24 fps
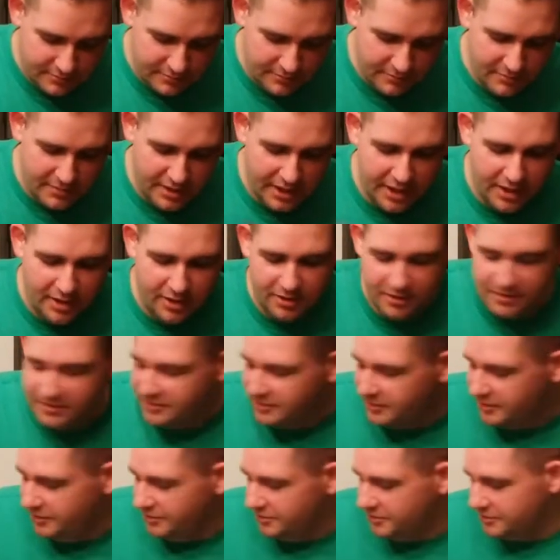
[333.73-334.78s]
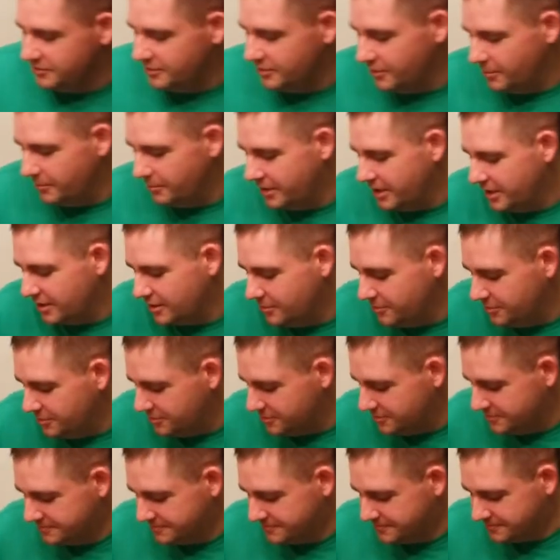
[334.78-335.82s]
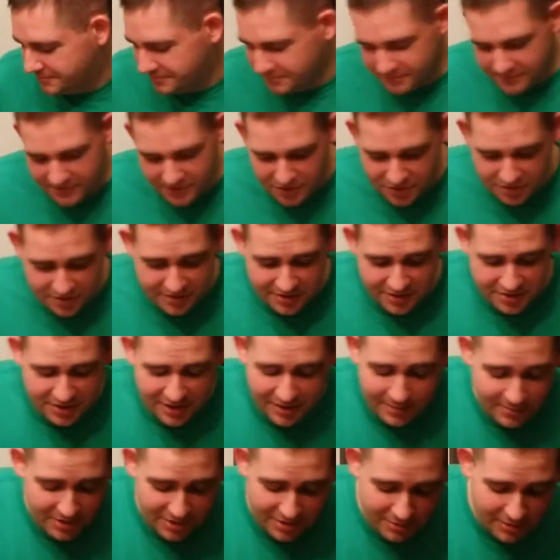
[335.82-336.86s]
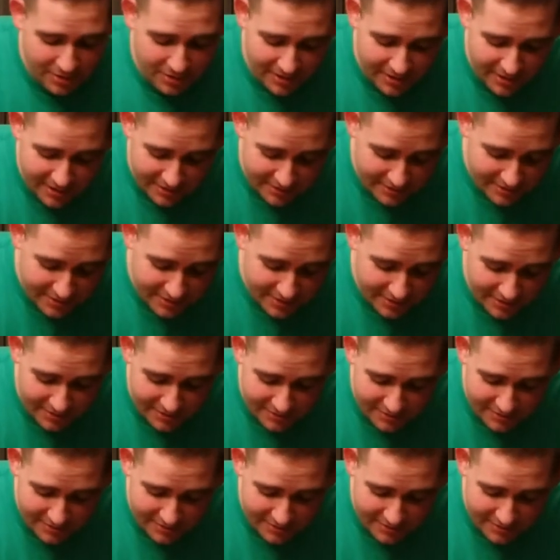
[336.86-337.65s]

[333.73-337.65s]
My art skills are impeccable. It's just a shame that you all can't see it.